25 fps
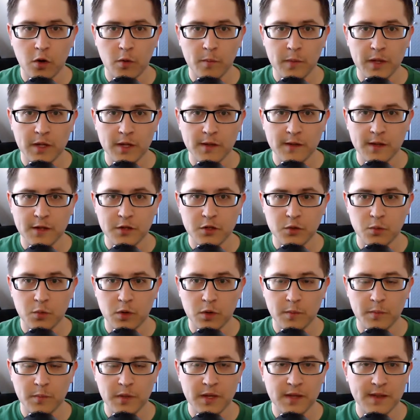meaning that you
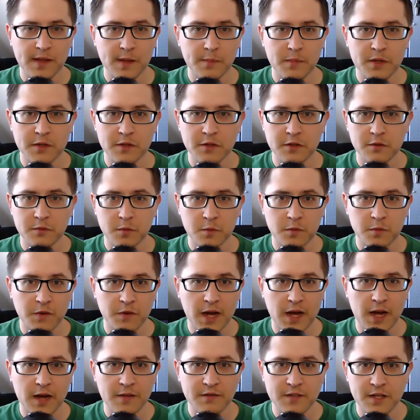want to be in that business for
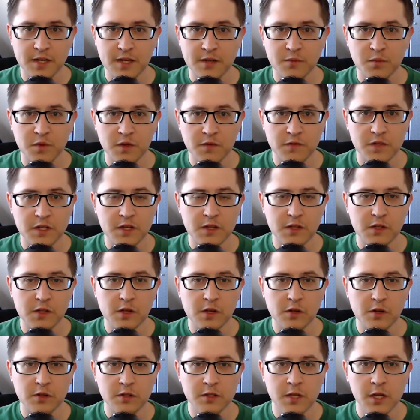5, 10, 15
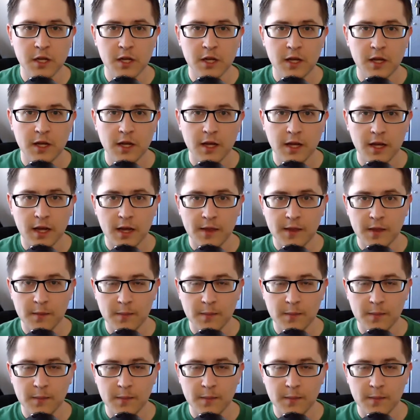years, and then